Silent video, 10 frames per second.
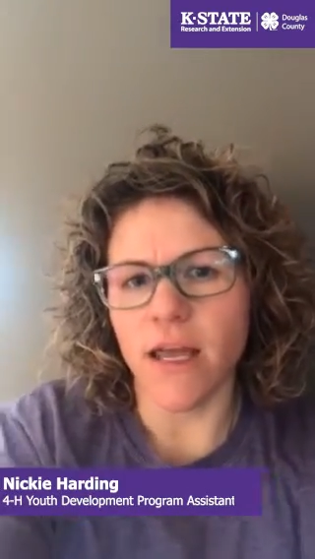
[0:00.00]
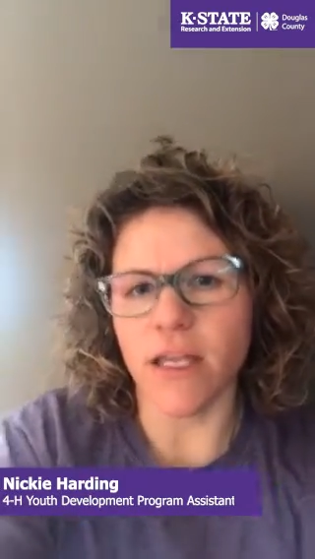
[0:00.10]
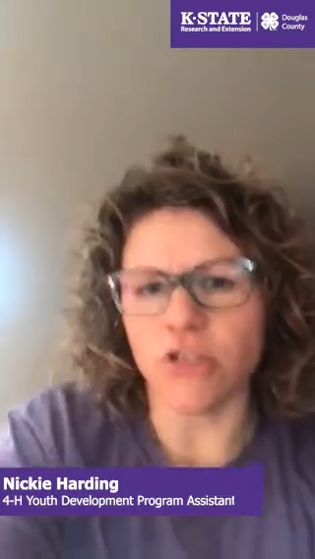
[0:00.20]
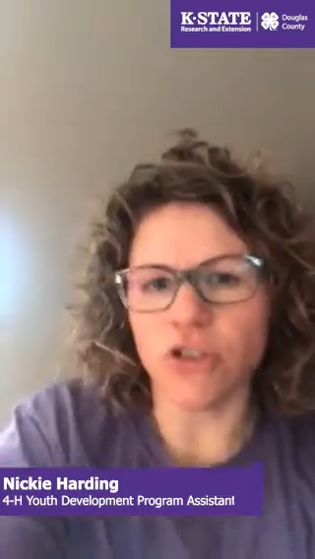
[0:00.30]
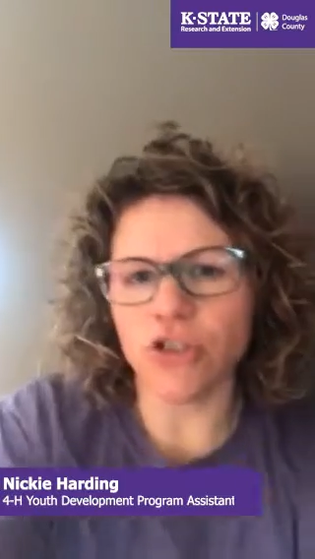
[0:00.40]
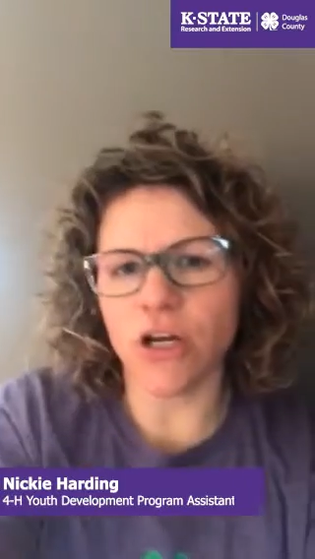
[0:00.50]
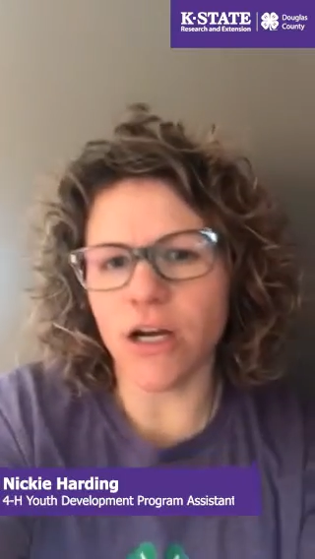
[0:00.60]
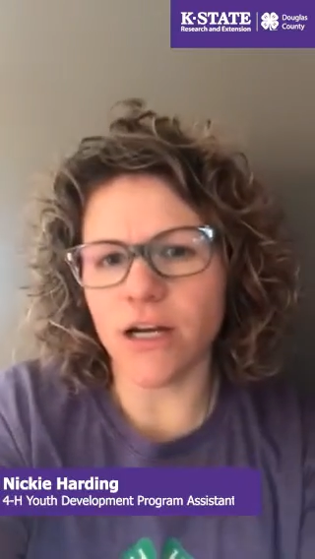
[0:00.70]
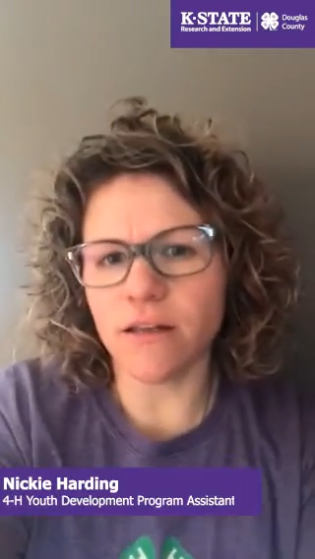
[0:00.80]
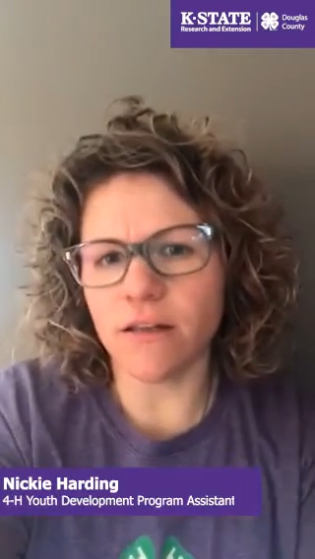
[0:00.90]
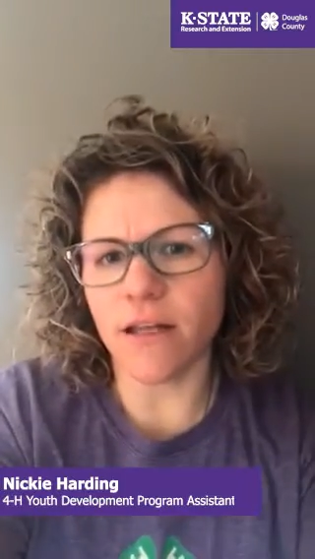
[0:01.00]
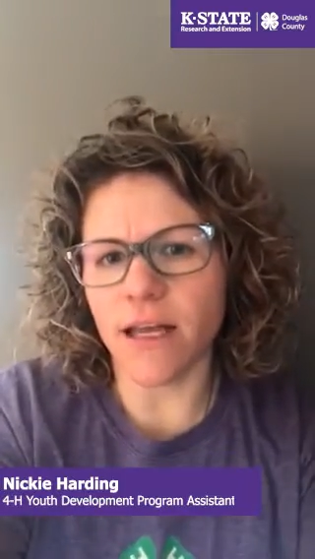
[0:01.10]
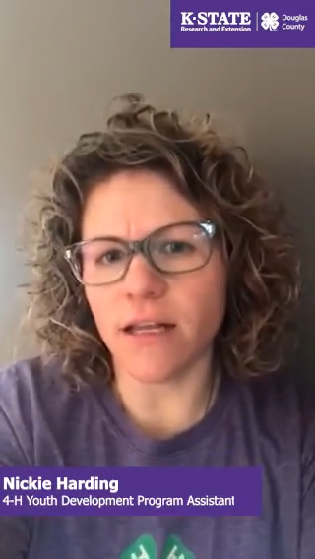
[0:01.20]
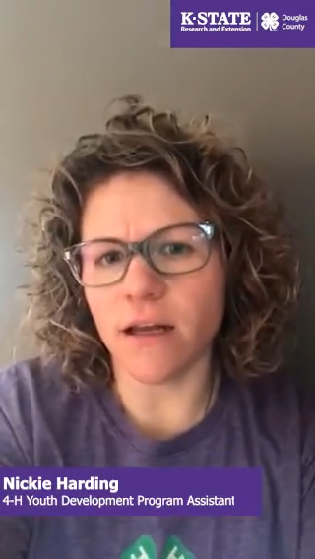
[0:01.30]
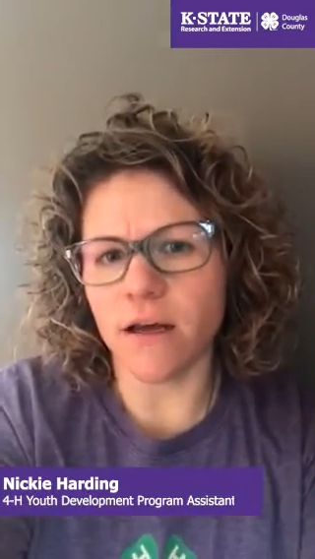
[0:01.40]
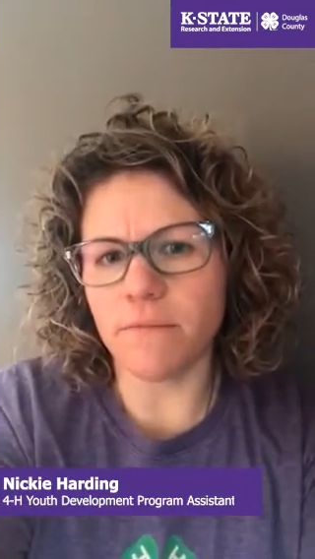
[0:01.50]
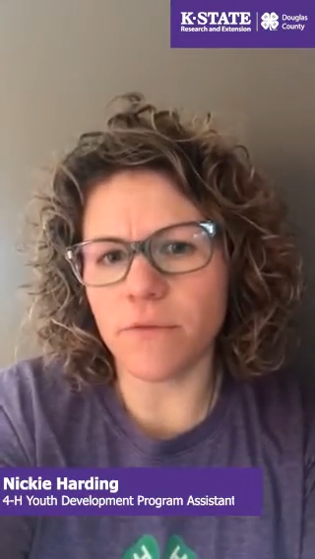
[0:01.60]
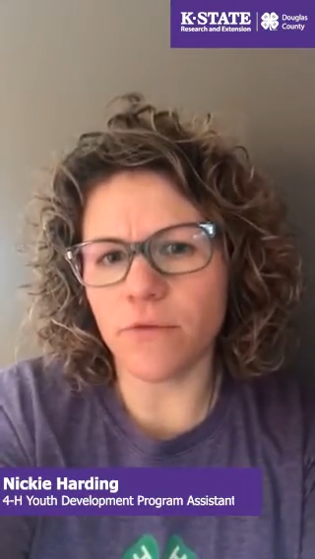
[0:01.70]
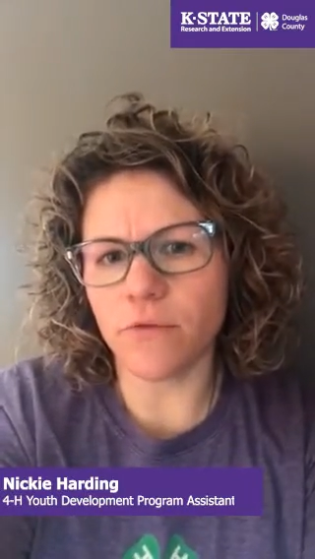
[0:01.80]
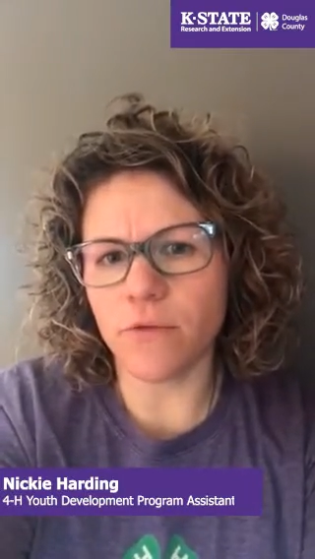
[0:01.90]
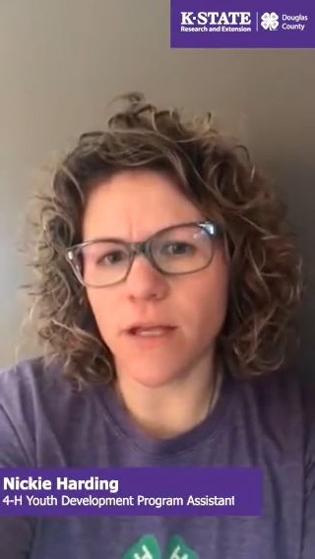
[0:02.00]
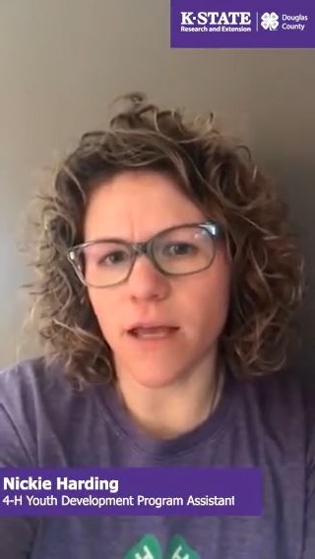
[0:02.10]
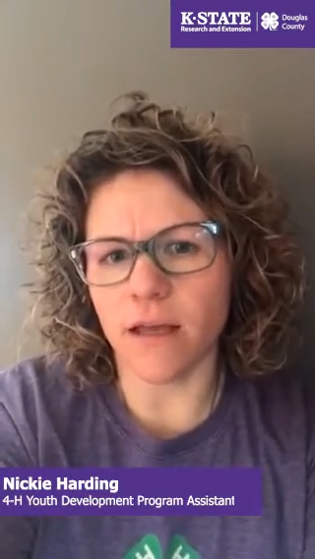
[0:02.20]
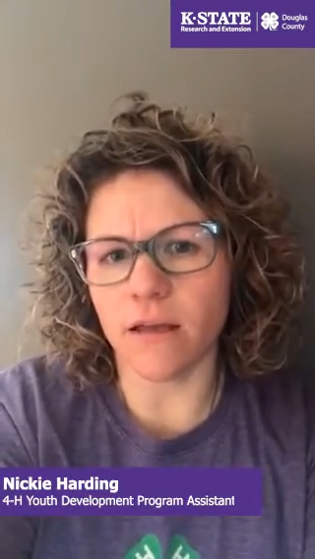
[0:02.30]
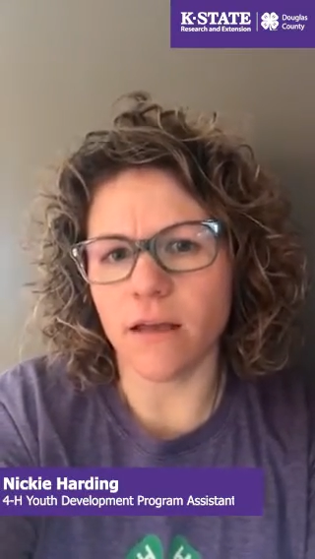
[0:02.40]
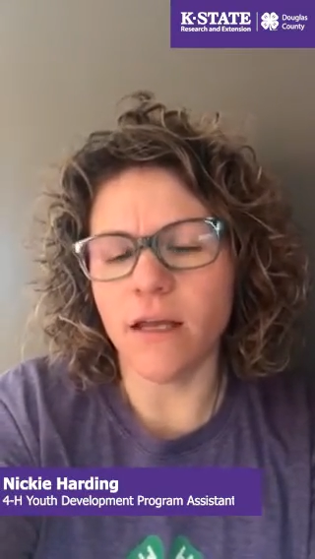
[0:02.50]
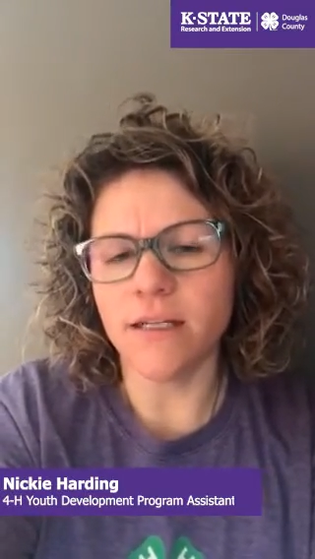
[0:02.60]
and shine the light up through the egg